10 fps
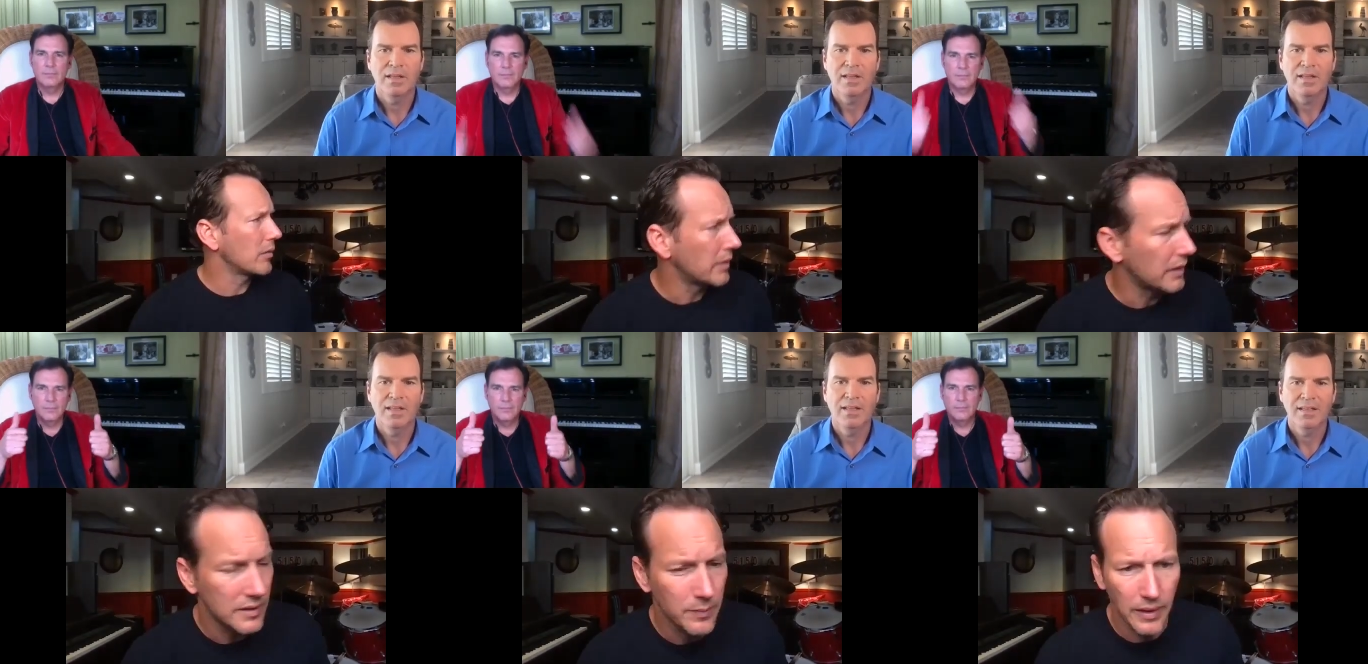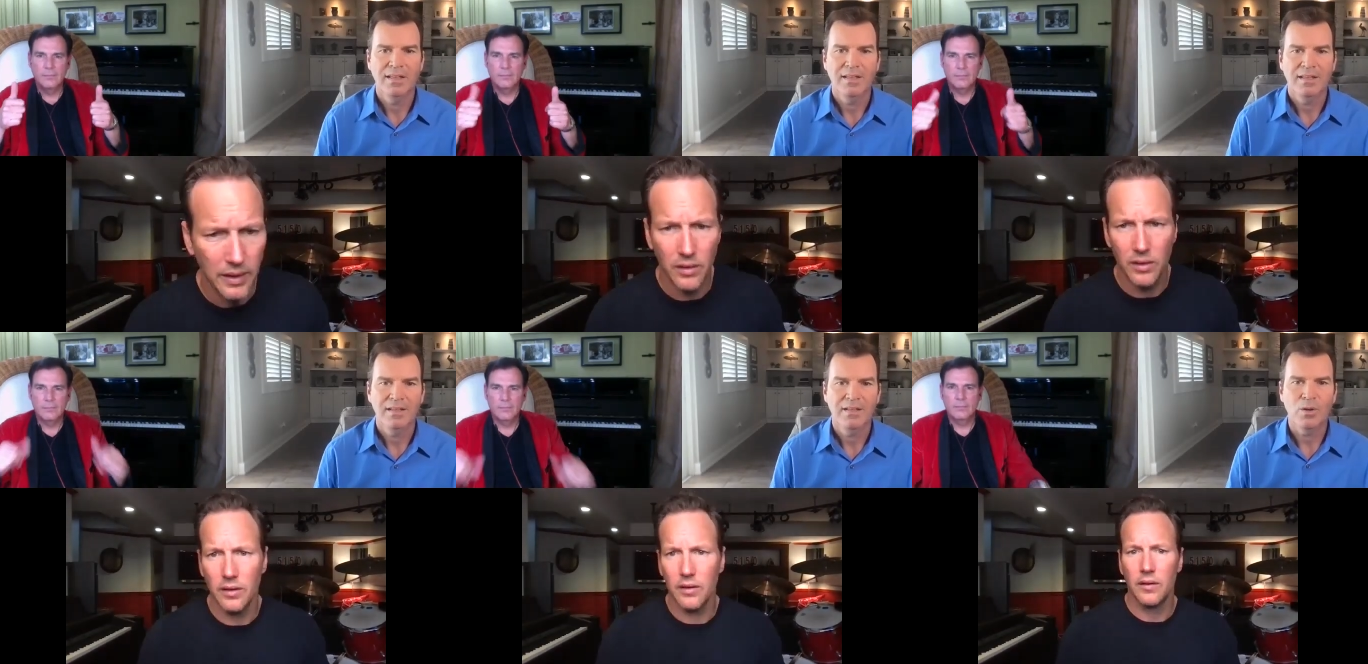Speaker 1: but it's back
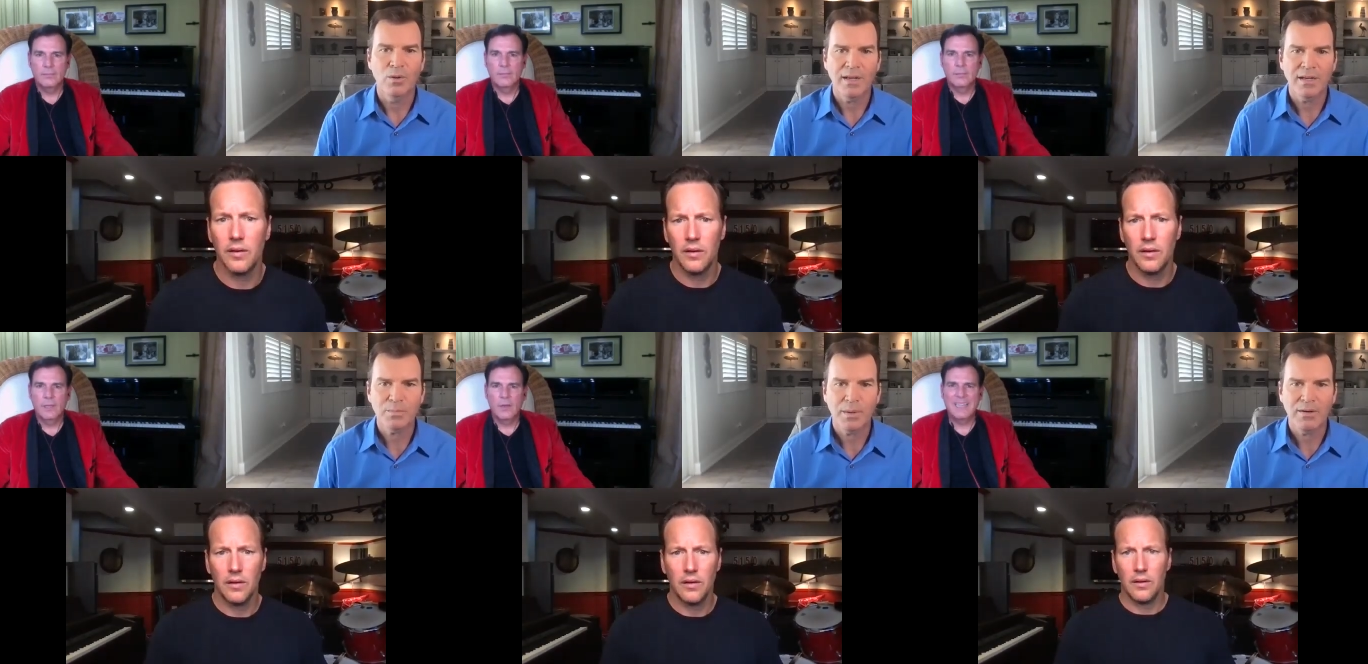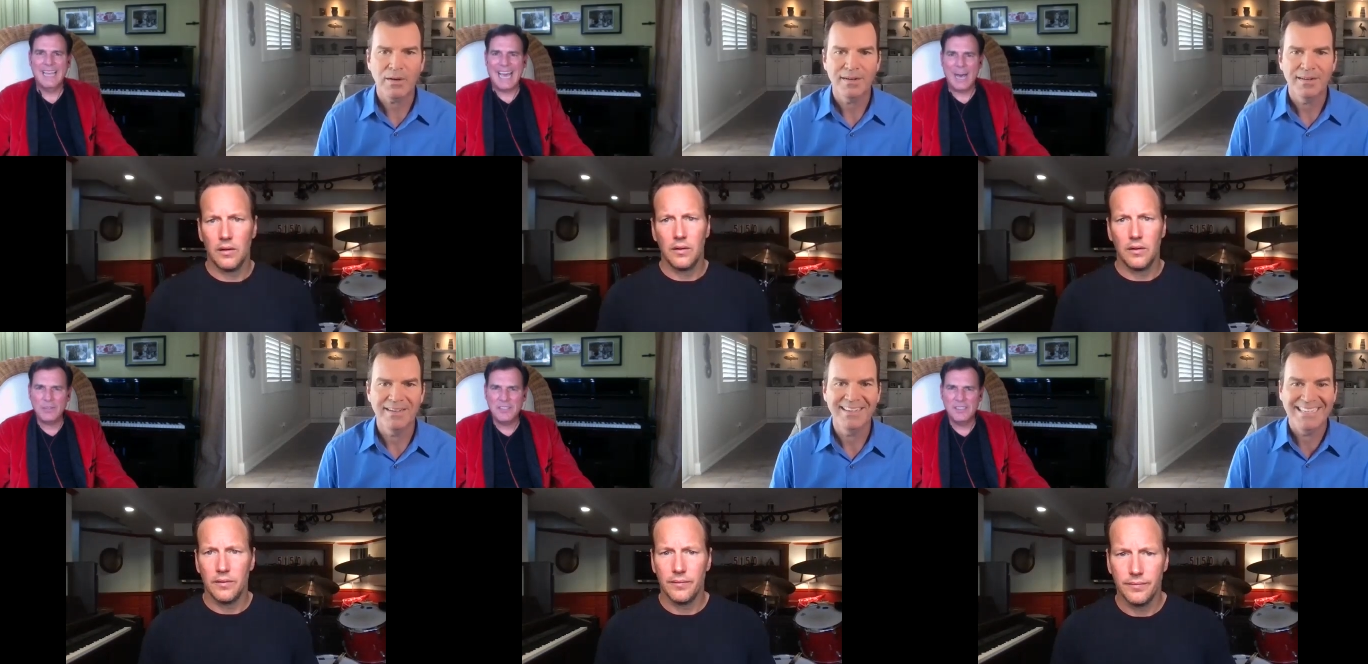on.
Speaker 2: Whole house. Oh, in the power.
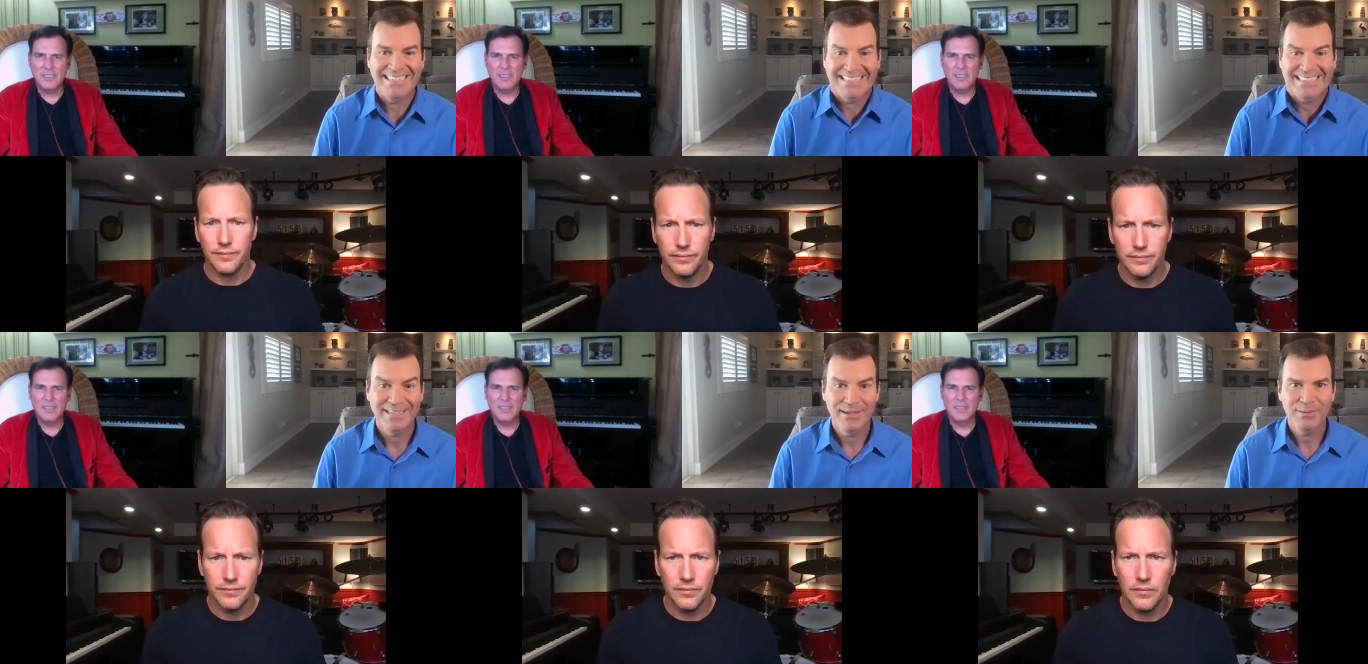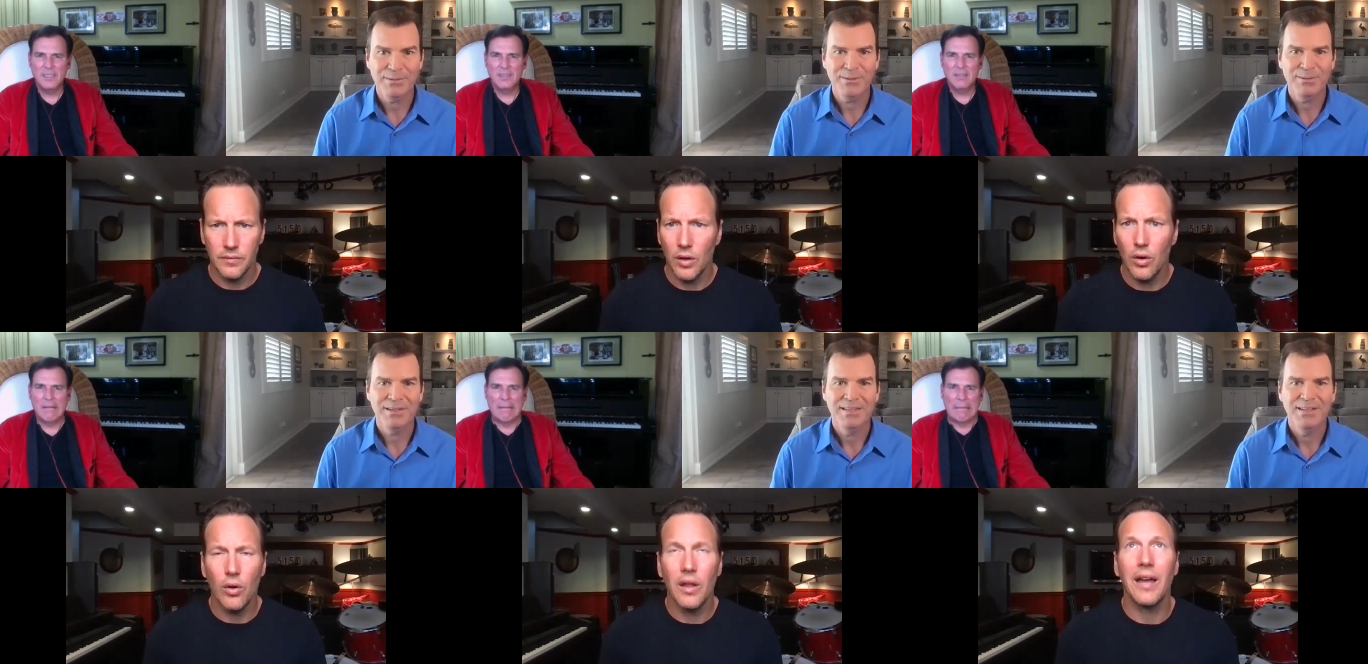House?
Speaker 1: The
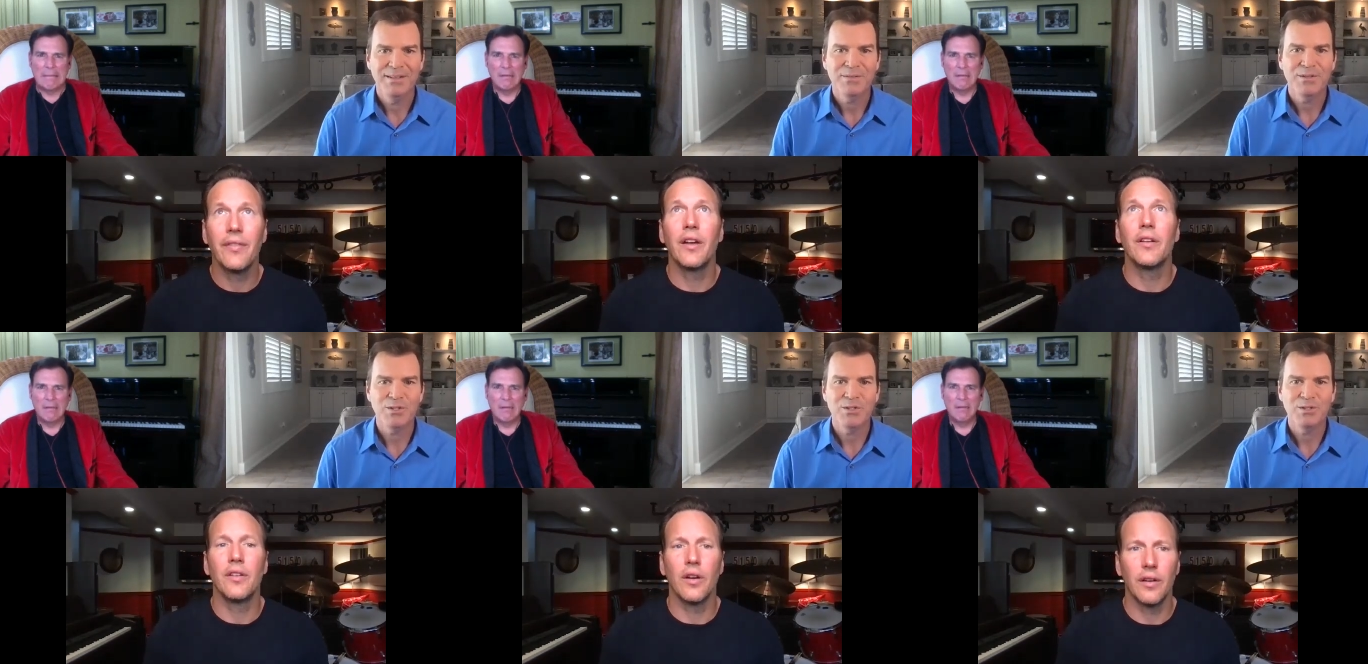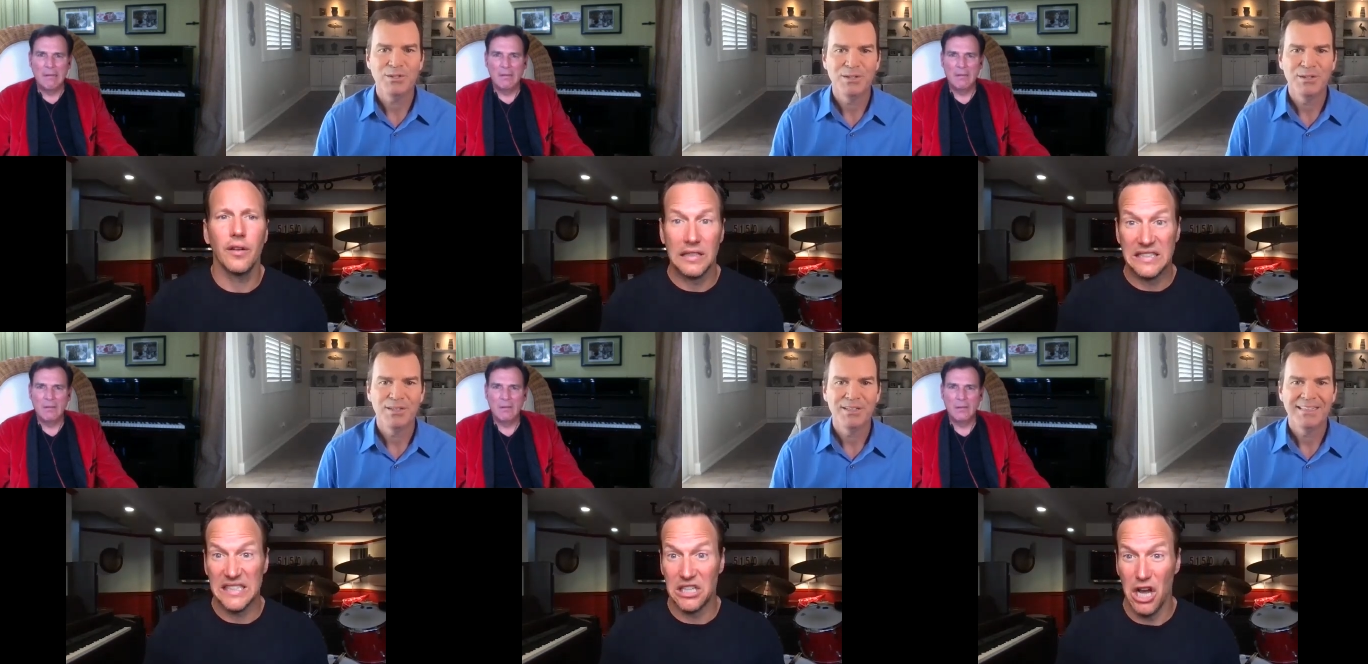whole house. No,
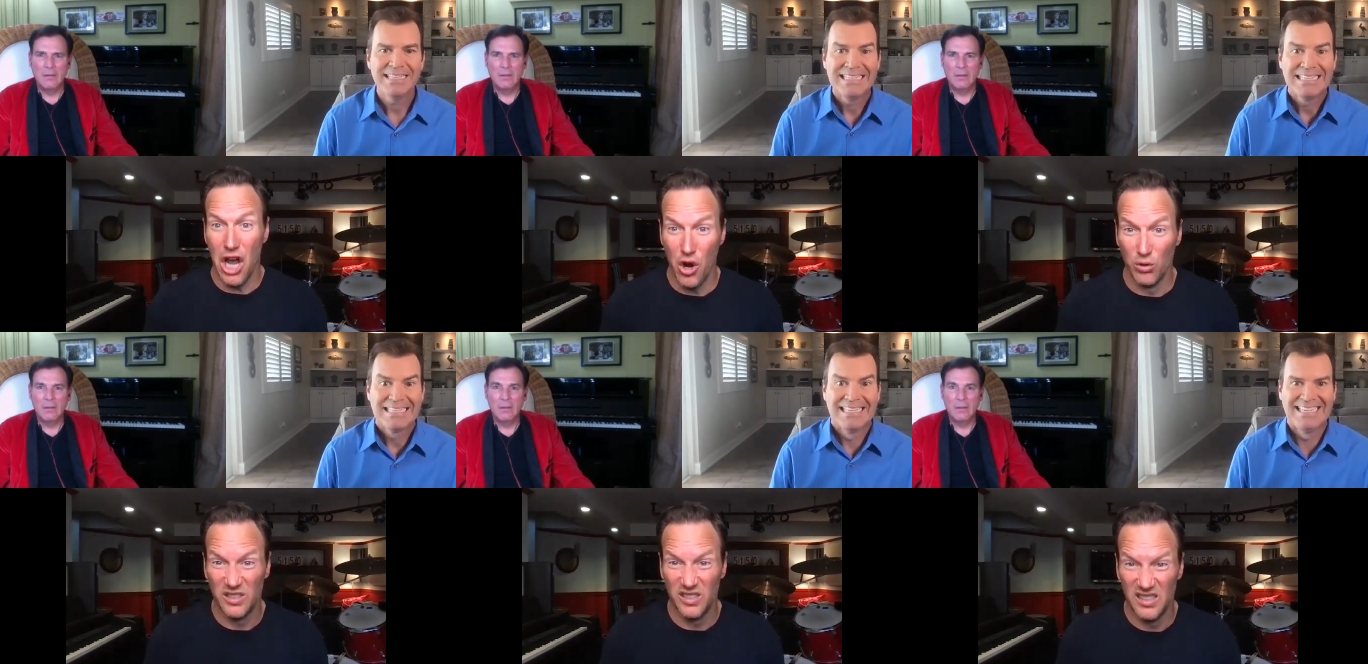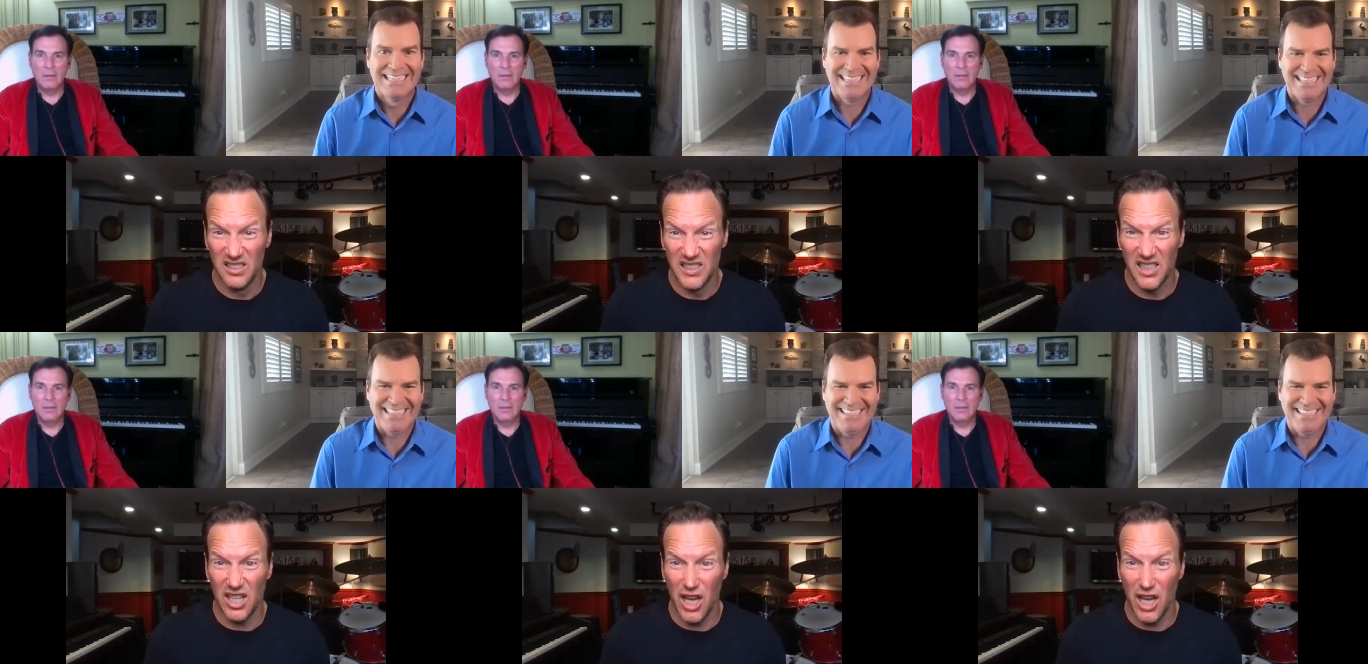it's a ghost. It's a